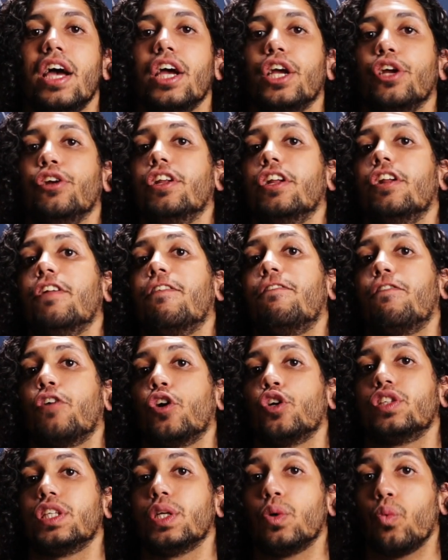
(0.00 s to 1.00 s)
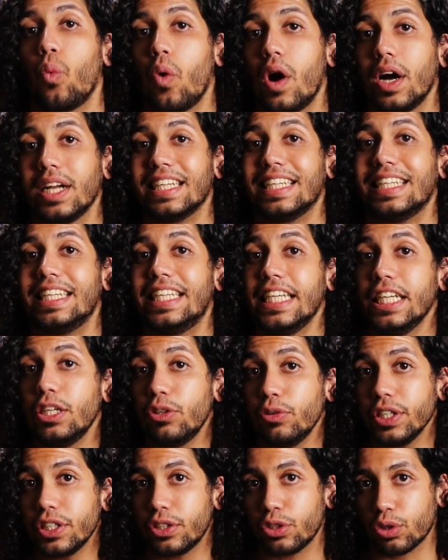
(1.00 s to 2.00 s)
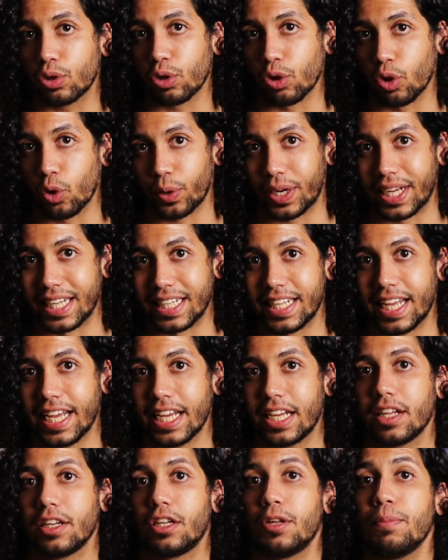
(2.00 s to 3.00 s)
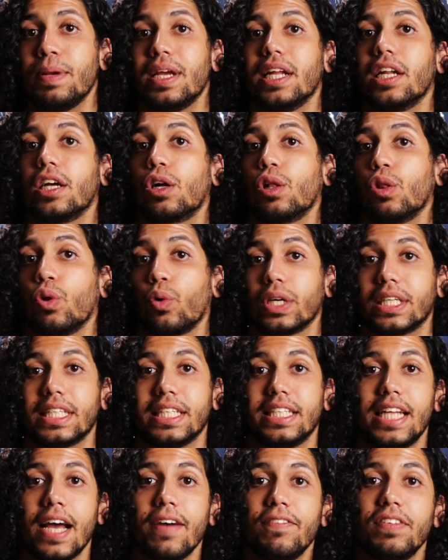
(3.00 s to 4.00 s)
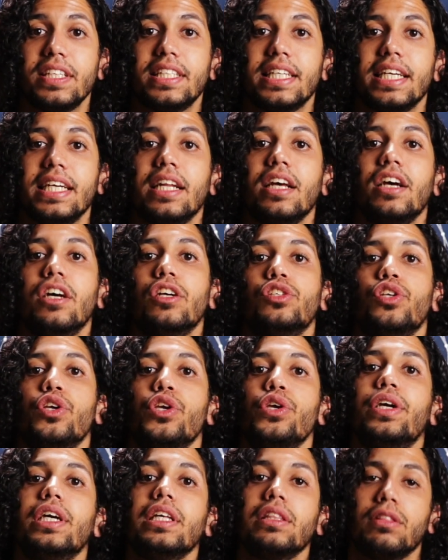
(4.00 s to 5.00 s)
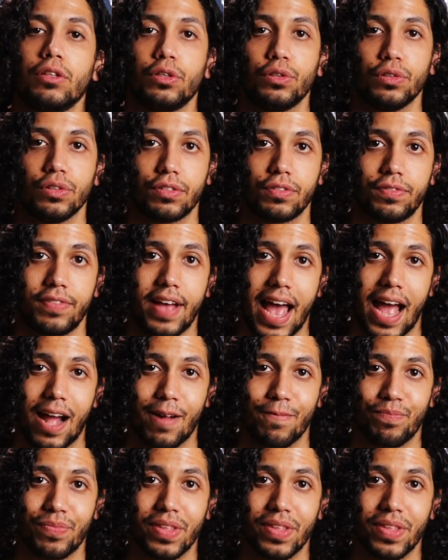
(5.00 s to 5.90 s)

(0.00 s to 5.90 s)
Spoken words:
you need to firstly, 1, decrease your caloric intake to be in a caloric deficit so you can lose fat.